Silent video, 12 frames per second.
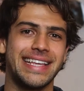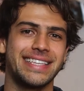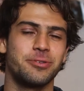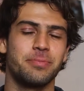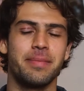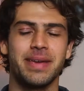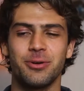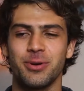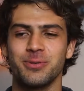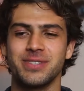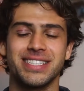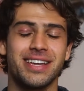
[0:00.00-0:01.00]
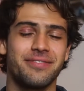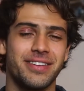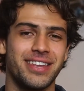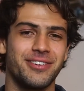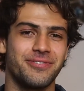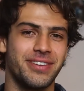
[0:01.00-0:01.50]
so maybe don't go
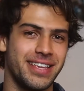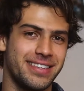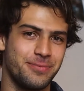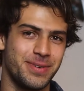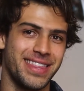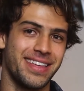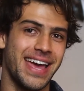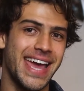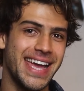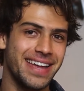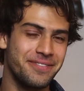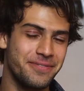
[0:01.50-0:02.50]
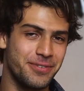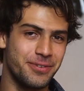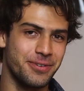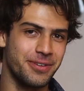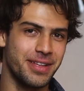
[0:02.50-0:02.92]
stuffing your face with a handful,